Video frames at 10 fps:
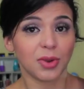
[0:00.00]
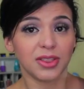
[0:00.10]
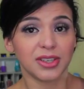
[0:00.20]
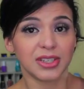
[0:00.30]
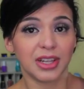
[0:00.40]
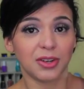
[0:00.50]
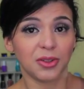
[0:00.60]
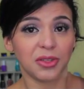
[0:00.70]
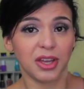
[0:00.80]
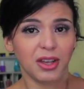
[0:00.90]
with this
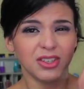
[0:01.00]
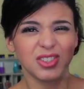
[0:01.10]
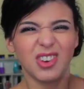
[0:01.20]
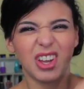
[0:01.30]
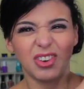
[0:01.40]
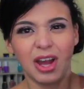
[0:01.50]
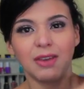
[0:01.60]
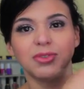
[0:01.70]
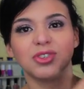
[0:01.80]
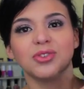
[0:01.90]
little thing, so I don't
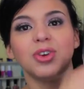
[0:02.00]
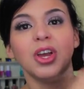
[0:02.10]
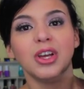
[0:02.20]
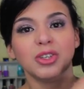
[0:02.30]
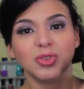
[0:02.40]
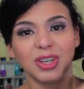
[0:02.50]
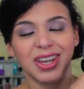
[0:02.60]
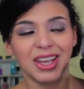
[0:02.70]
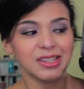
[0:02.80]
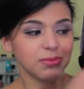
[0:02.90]
have to do
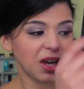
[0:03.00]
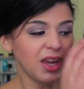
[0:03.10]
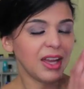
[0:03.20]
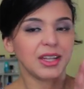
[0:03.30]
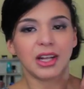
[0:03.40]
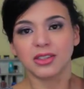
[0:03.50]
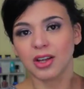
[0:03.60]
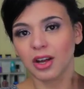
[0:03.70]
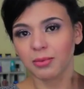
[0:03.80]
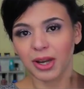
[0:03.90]
it against my hand. I'll
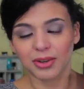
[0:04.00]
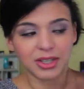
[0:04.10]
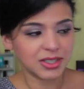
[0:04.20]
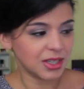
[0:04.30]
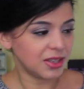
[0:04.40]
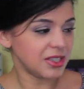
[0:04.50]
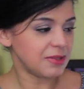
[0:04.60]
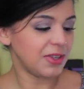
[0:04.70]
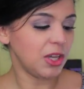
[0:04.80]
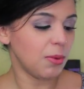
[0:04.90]
talk about it in
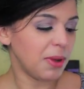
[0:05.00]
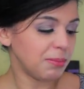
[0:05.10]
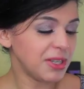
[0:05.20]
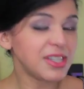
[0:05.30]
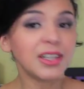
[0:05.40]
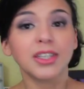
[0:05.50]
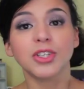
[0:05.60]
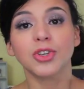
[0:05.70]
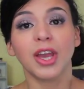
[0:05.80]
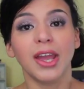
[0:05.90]
this video, but basically
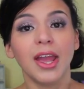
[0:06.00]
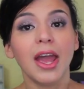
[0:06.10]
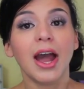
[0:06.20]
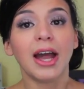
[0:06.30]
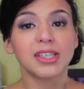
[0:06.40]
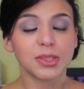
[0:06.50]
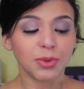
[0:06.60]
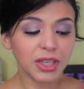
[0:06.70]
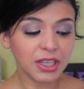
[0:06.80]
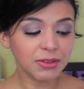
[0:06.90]
today I
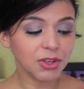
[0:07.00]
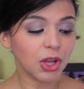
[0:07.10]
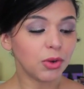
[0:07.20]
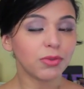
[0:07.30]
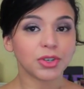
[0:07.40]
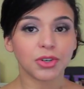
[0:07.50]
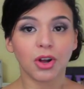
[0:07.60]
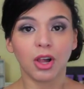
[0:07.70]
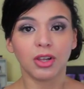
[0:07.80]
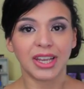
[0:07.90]
just want to give you an
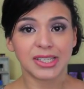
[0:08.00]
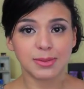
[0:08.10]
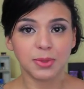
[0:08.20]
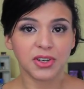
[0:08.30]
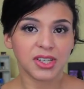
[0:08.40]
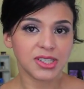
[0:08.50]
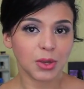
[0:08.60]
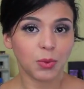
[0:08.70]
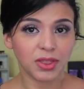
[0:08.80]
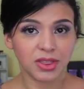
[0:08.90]
overall
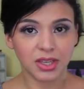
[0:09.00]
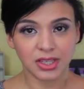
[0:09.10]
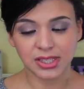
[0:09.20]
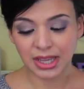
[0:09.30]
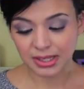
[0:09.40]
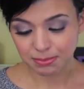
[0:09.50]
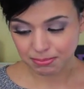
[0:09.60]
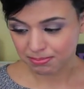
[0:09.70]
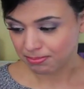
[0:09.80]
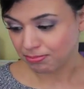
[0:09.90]
experience with this
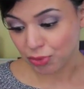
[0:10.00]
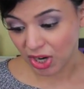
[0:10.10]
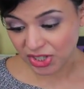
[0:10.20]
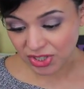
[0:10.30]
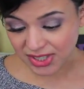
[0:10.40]
brush